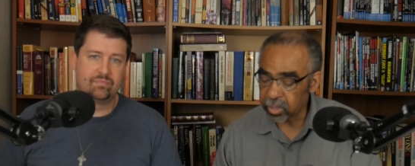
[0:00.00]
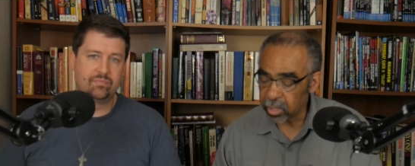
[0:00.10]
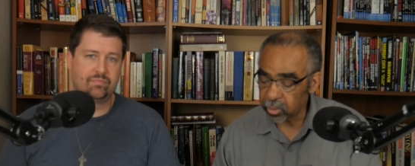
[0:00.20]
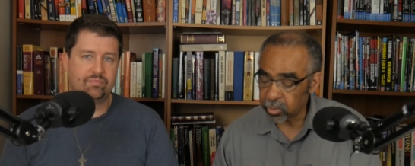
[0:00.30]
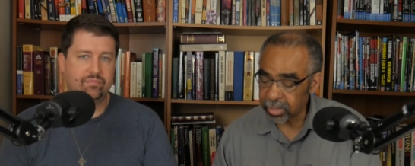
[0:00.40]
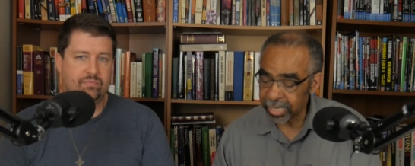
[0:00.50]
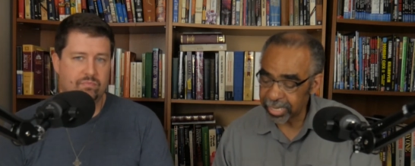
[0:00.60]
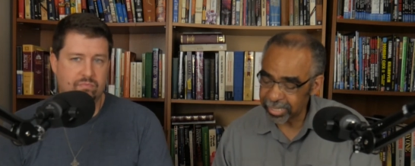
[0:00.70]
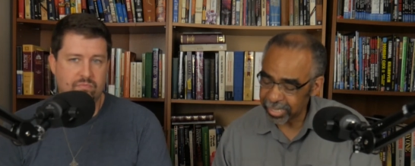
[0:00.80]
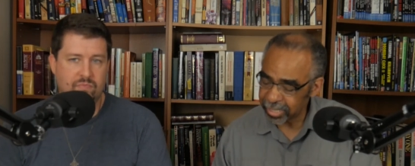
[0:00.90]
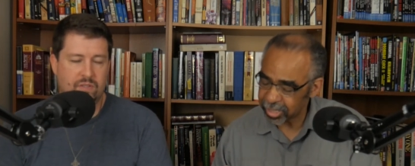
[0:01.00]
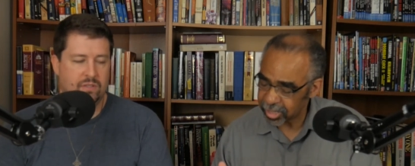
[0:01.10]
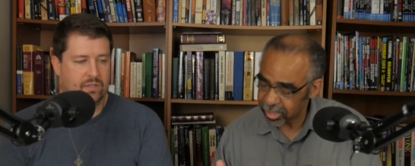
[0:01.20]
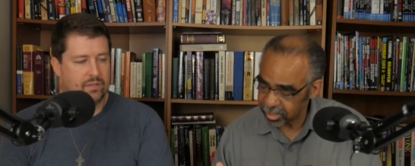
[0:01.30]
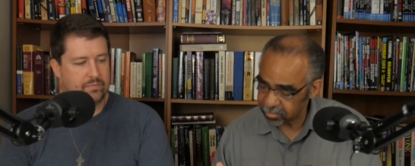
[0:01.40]
Speaker 1: to understand, that it
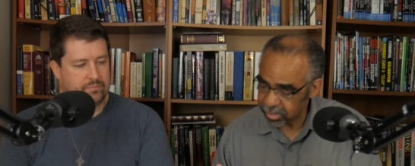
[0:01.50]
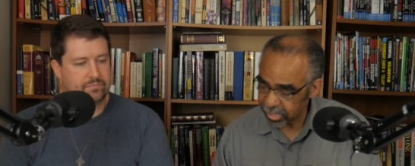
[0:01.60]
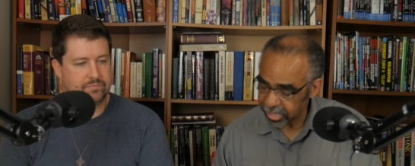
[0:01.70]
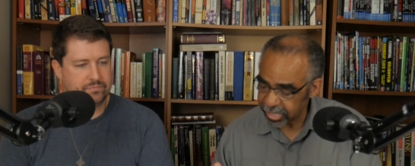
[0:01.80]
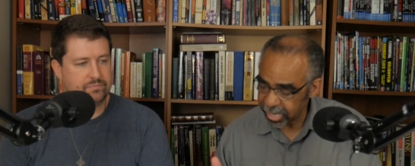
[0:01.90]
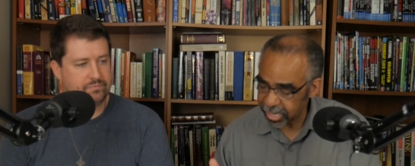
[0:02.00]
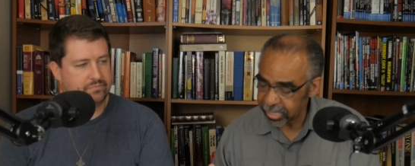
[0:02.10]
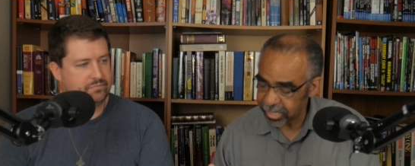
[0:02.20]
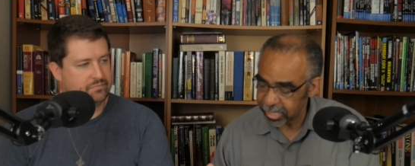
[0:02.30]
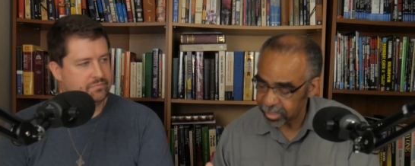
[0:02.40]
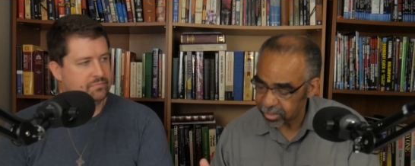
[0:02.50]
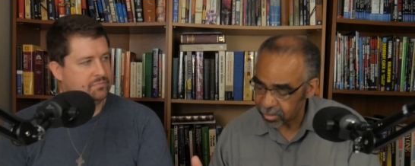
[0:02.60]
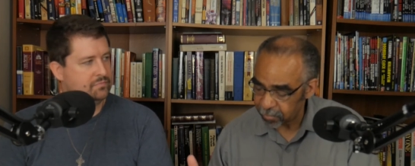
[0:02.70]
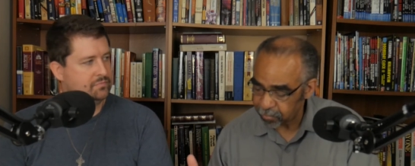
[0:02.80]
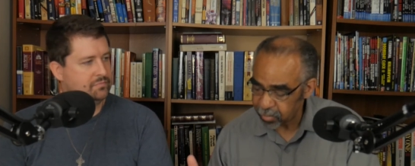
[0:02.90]
seems like
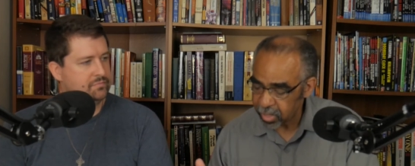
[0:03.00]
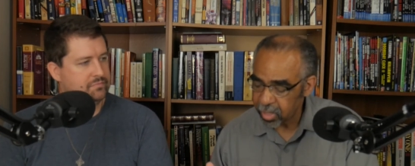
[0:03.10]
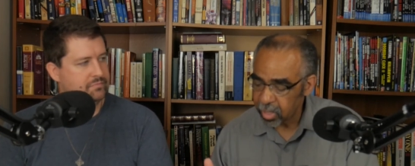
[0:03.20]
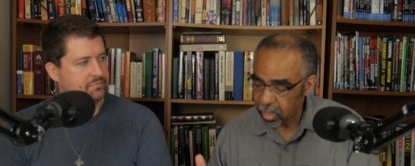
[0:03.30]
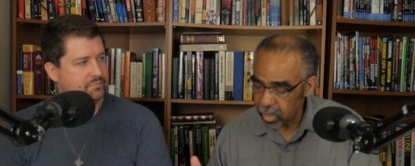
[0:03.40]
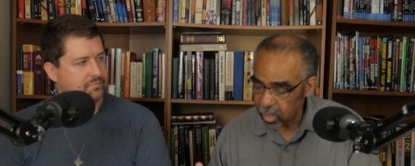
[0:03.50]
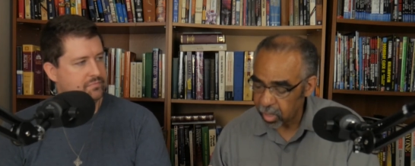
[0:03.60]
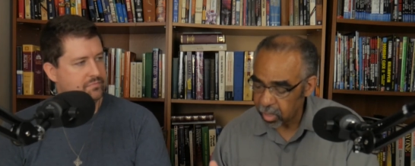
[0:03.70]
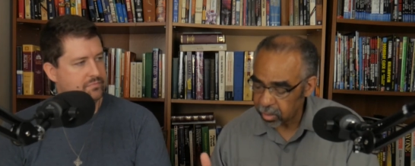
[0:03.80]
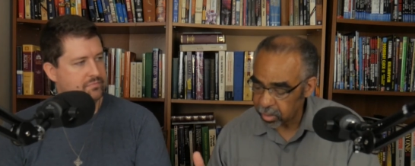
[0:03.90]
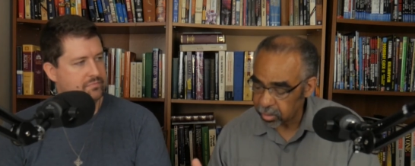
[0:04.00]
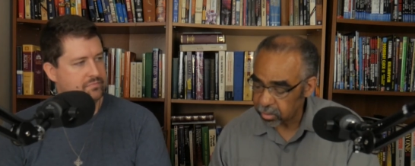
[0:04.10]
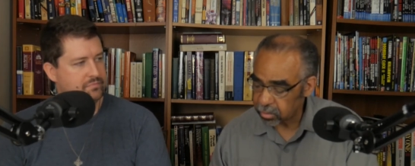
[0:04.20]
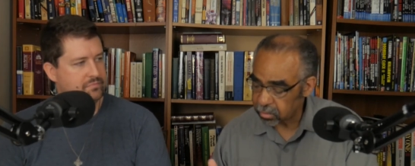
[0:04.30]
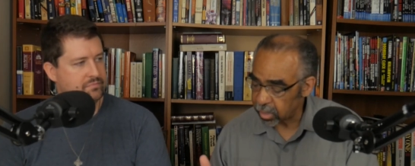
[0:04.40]
atheism
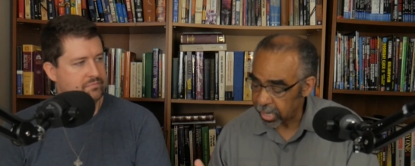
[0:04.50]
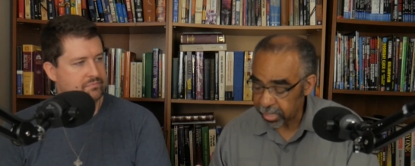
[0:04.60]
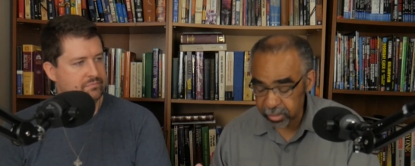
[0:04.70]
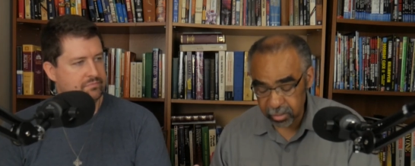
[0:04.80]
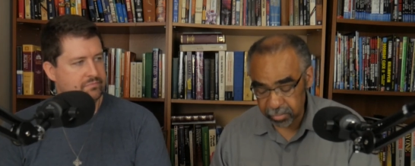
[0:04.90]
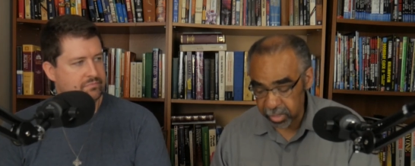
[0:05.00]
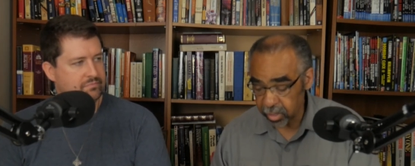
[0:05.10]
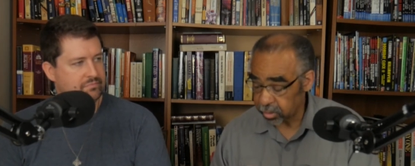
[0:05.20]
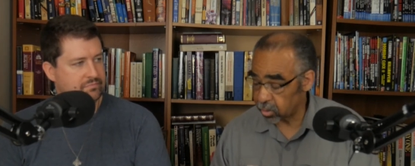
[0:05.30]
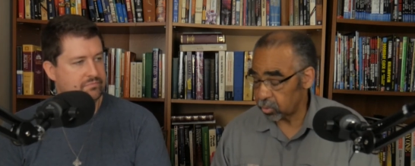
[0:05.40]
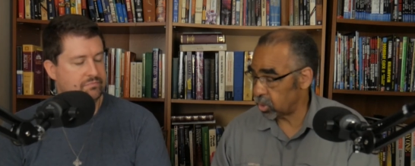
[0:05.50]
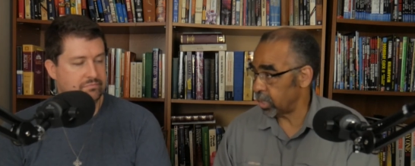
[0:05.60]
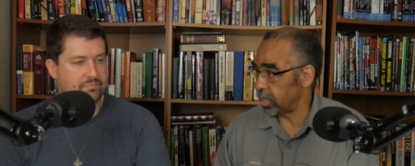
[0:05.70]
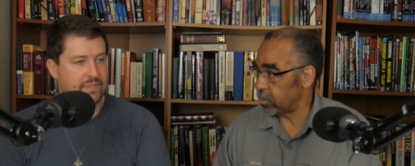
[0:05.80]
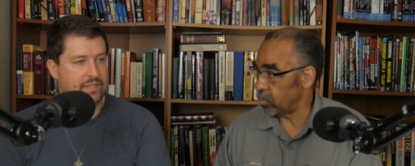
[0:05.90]
has to be
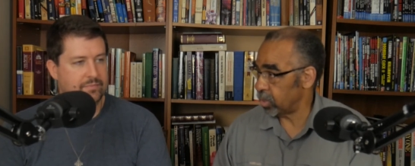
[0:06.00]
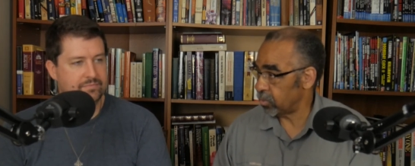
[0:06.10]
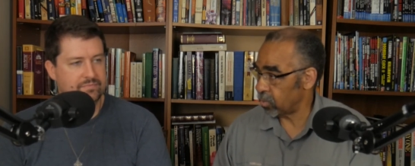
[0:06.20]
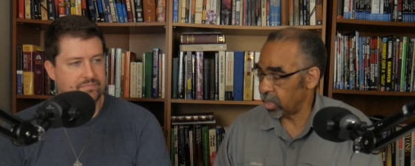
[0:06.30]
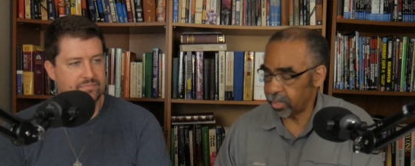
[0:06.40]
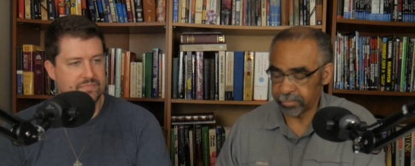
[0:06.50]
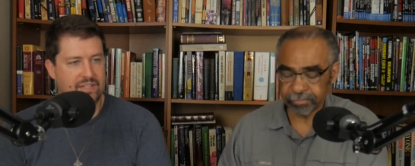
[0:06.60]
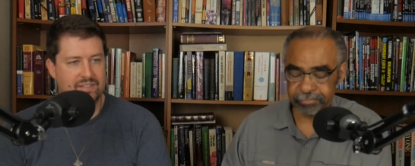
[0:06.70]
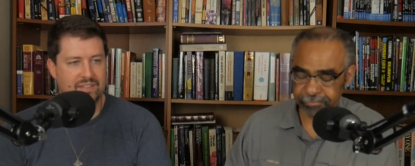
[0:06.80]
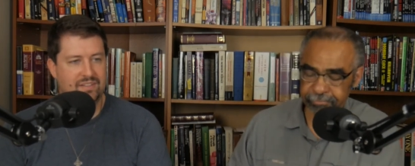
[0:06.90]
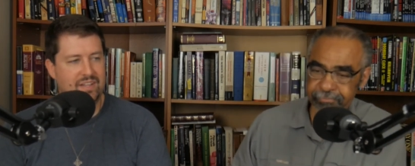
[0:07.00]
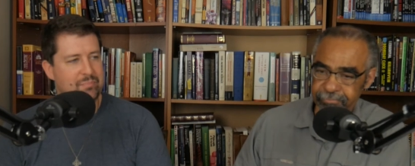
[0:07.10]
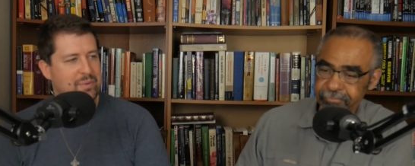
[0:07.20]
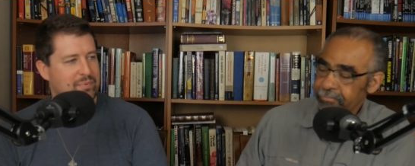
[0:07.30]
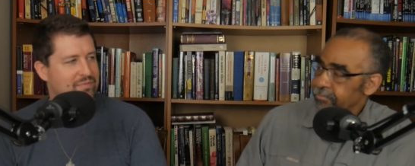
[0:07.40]
associated
Speaker 2: with, right? Yeah, and a lot of
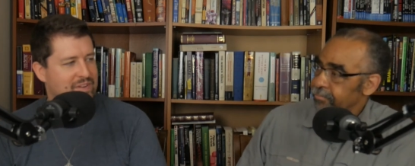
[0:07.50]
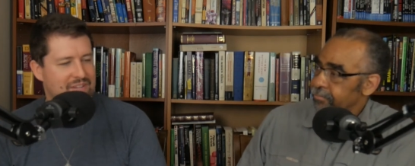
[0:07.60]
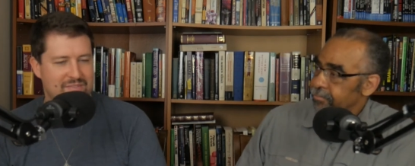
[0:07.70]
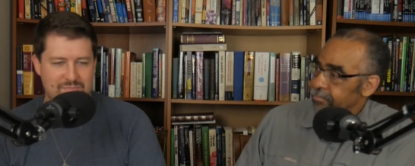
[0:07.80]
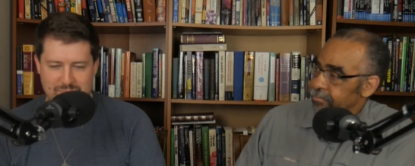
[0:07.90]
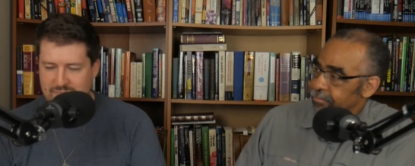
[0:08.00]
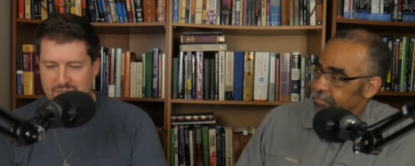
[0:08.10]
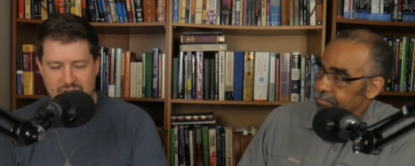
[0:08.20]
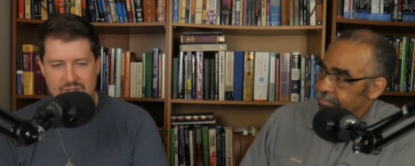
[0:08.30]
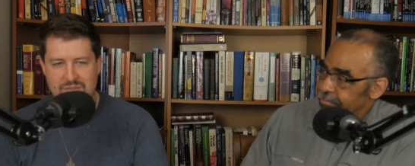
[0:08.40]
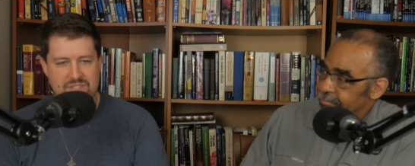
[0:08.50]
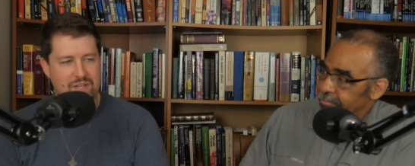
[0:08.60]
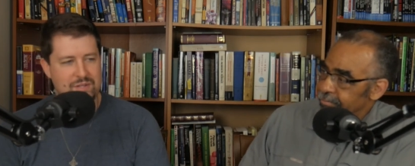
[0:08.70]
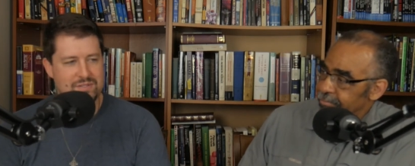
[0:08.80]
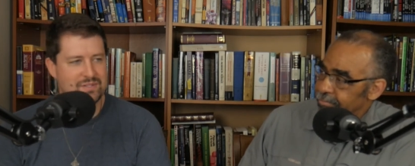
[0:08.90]
people find good
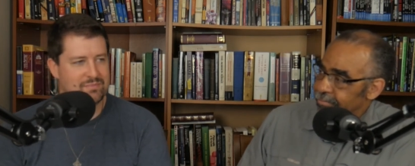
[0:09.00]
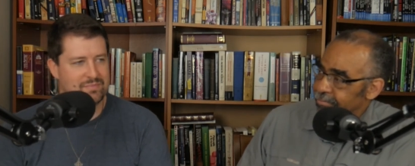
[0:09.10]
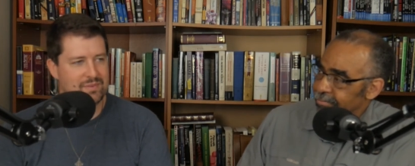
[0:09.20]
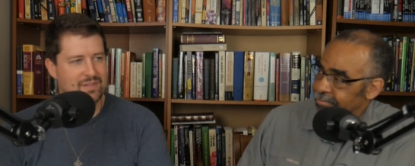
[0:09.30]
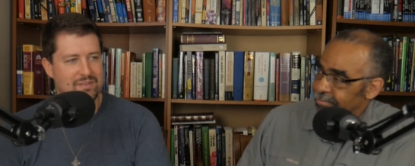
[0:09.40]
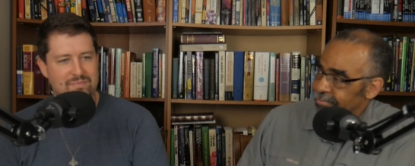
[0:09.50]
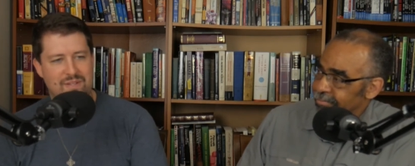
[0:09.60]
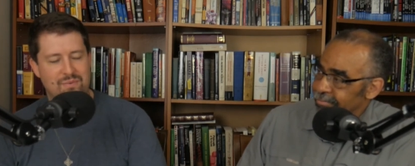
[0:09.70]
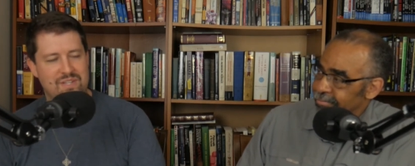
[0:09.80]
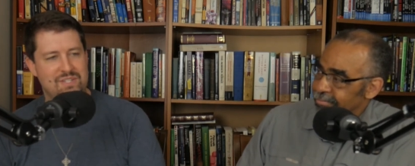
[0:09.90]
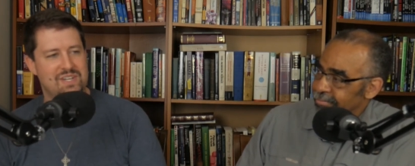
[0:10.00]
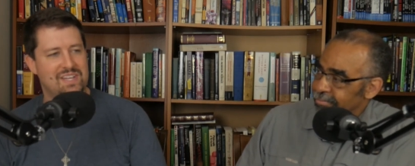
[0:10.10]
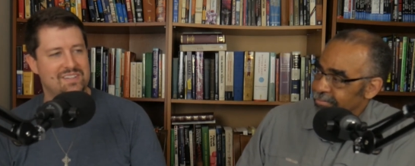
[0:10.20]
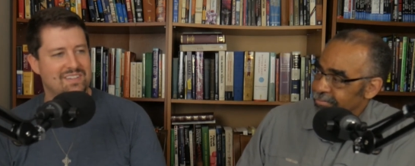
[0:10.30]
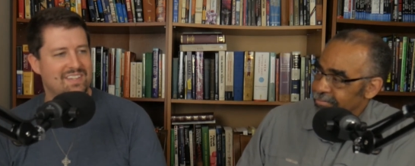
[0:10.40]
solace in Nietzsche
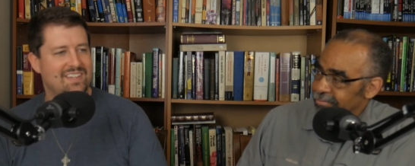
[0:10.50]
and